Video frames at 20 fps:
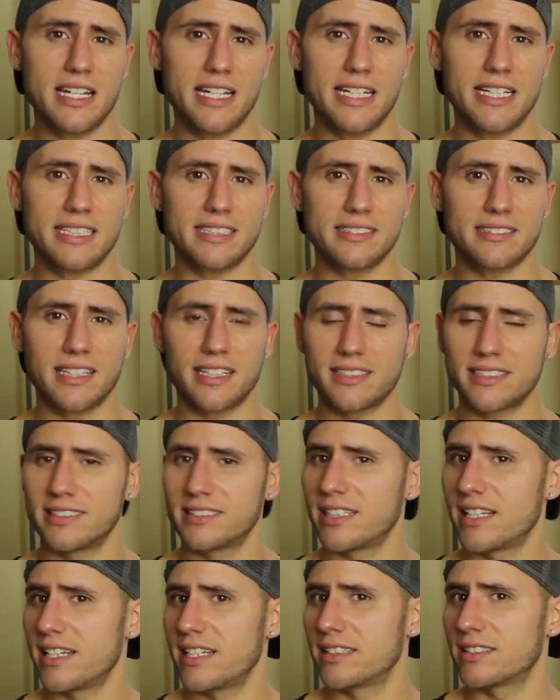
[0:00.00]
It's not
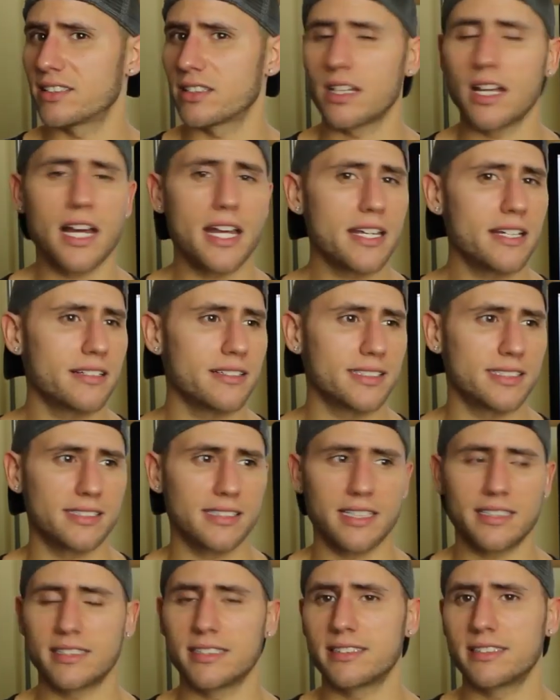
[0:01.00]
to say he's a liar.
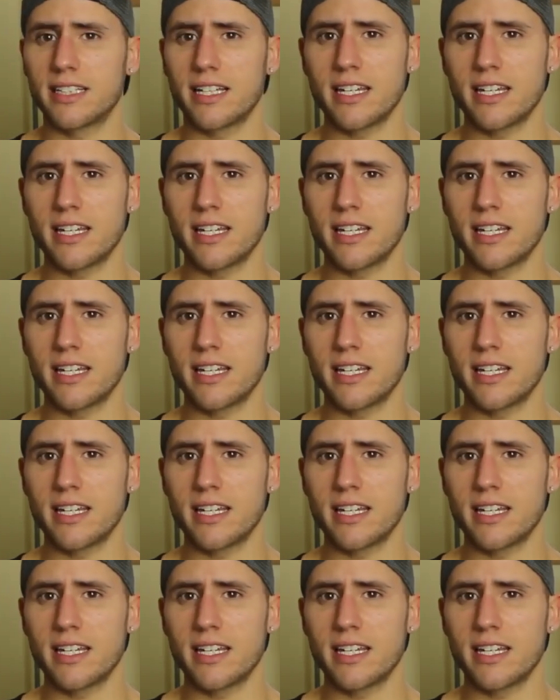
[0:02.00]
It's not to